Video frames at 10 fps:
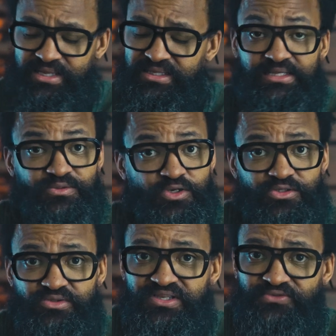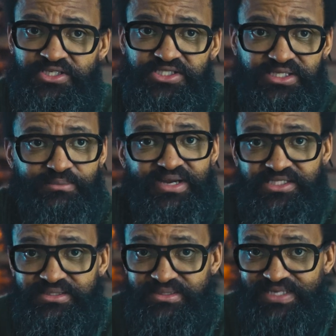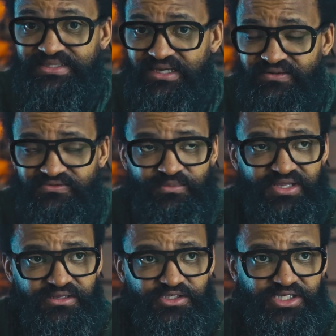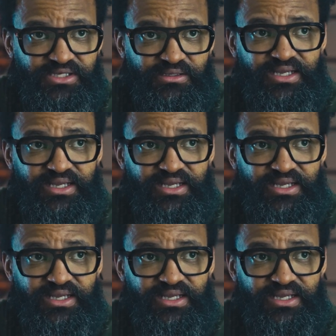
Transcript: and that was to differentiate myself from the other channel.